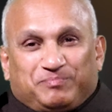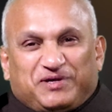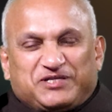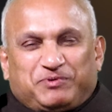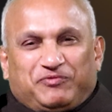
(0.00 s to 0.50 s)

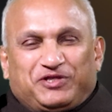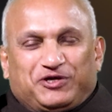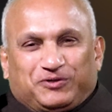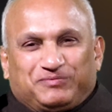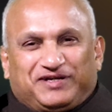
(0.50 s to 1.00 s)
Peace be with
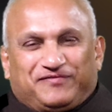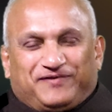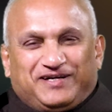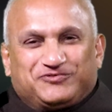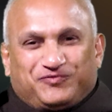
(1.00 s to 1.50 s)
you. Dear
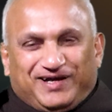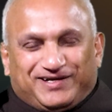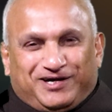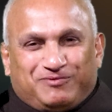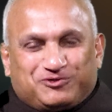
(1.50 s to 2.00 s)
friends,
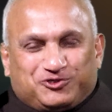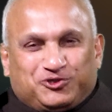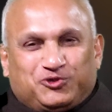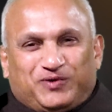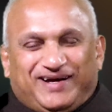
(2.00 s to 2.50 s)
welcome
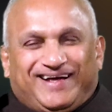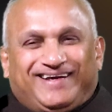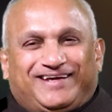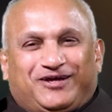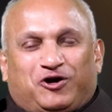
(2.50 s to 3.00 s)
to When
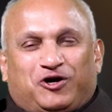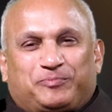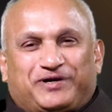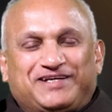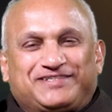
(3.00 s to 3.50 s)
I
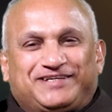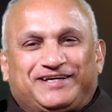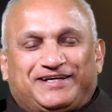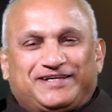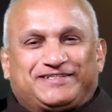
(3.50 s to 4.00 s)
Cannot Pray
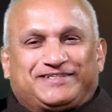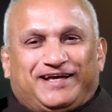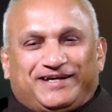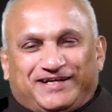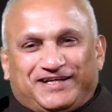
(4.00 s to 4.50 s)
series
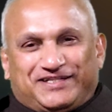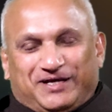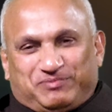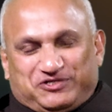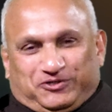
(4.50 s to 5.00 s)
18th
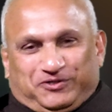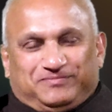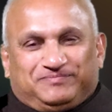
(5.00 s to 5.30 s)
episode.